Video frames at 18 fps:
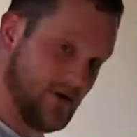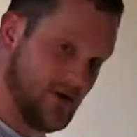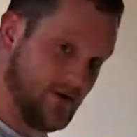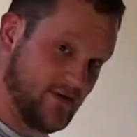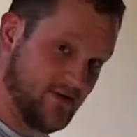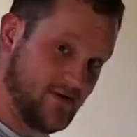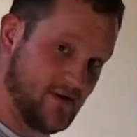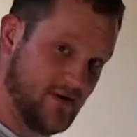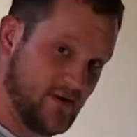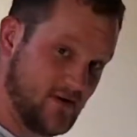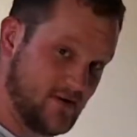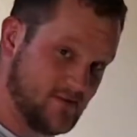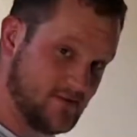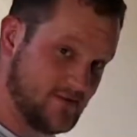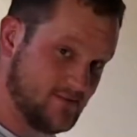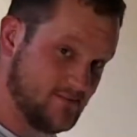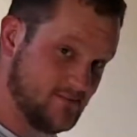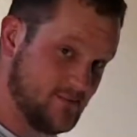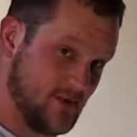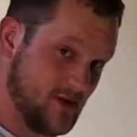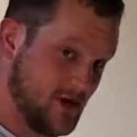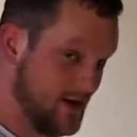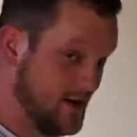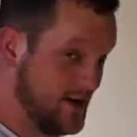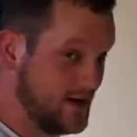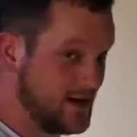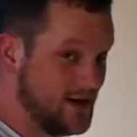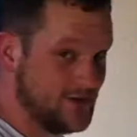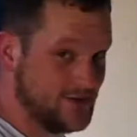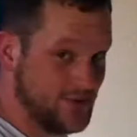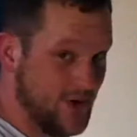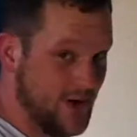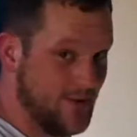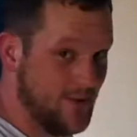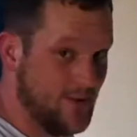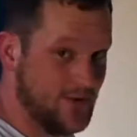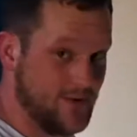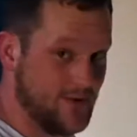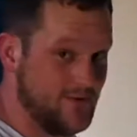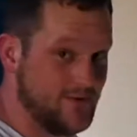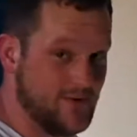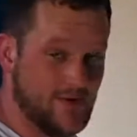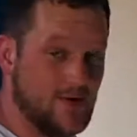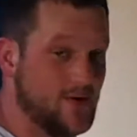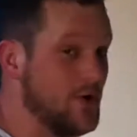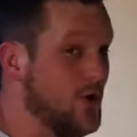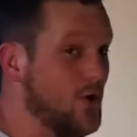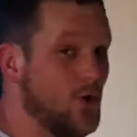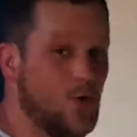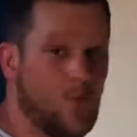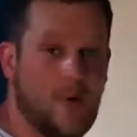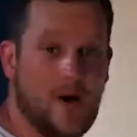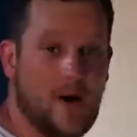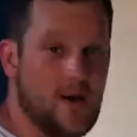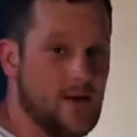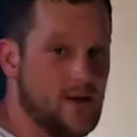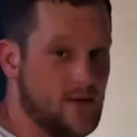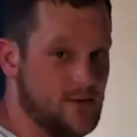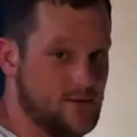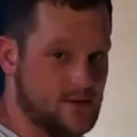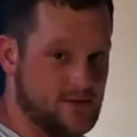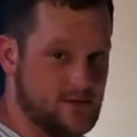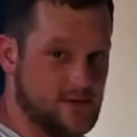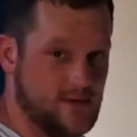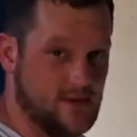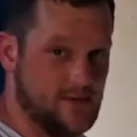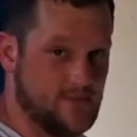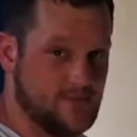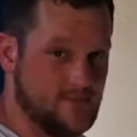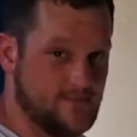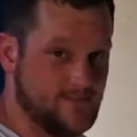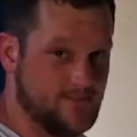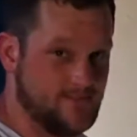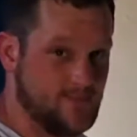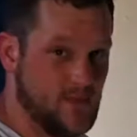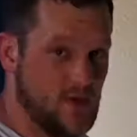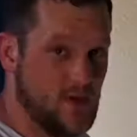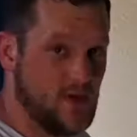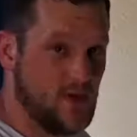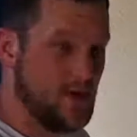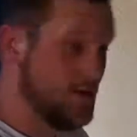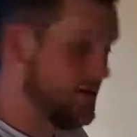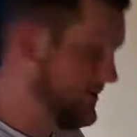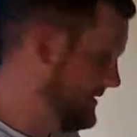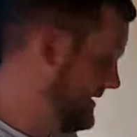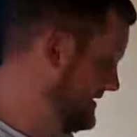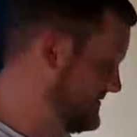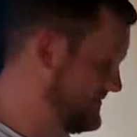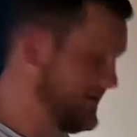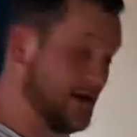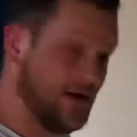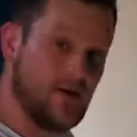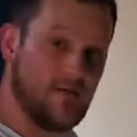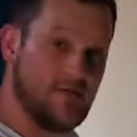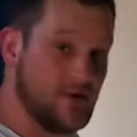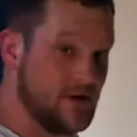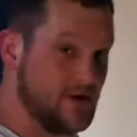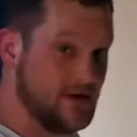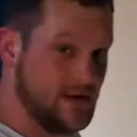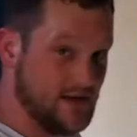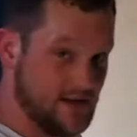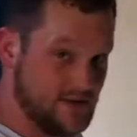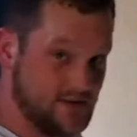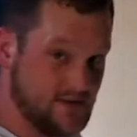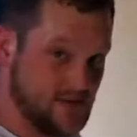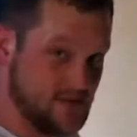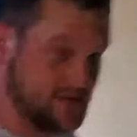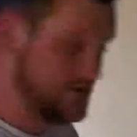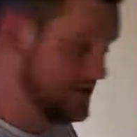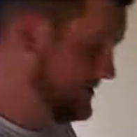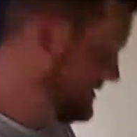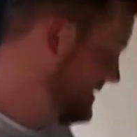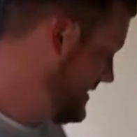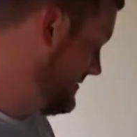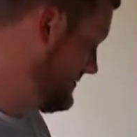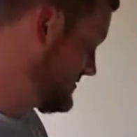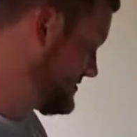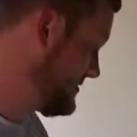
other videos, it got drywalled over and nobody noticed it. That's very, very dangerous. I'm